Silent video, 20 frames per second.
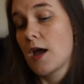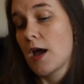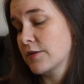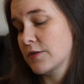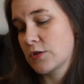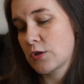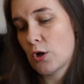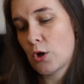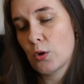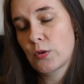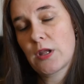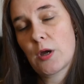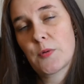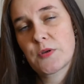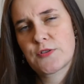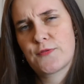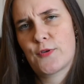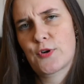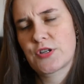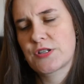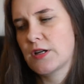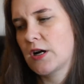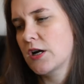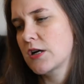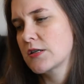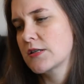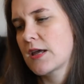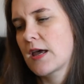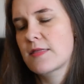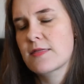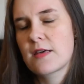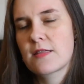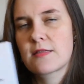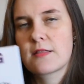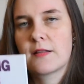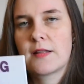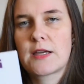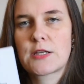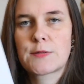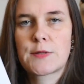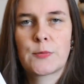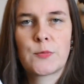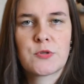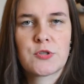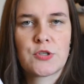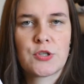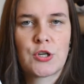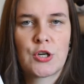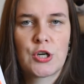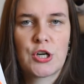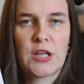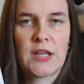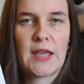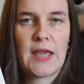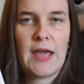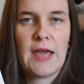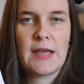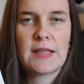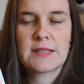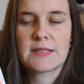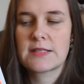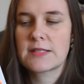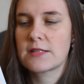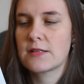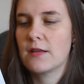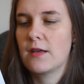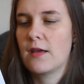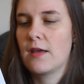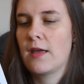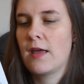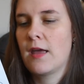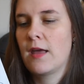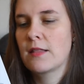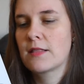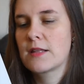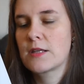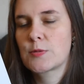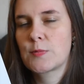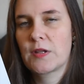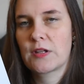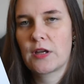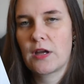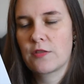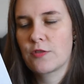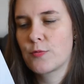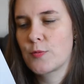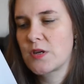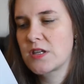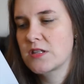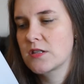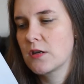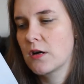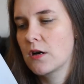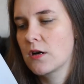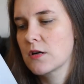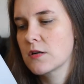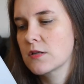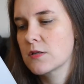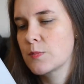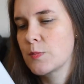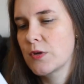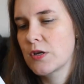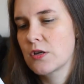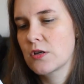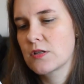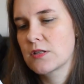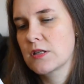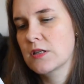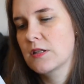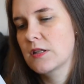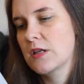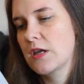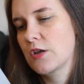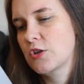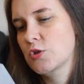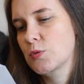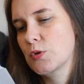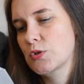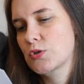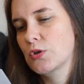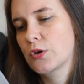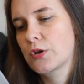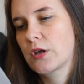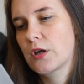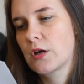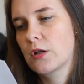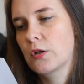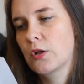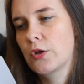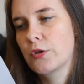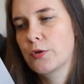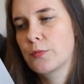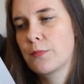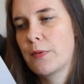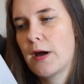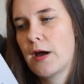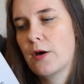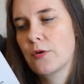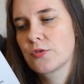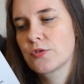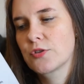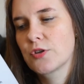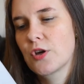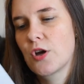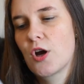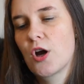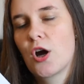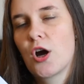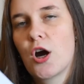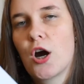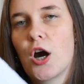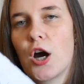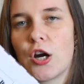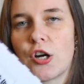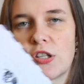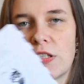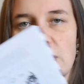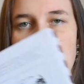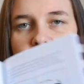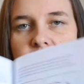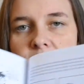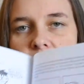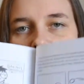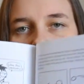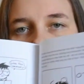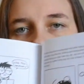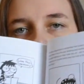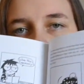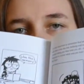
So that was 4 stars. And then the last one was Herding Cats. And this one got 3 stars because in the end she was talking a lot about artists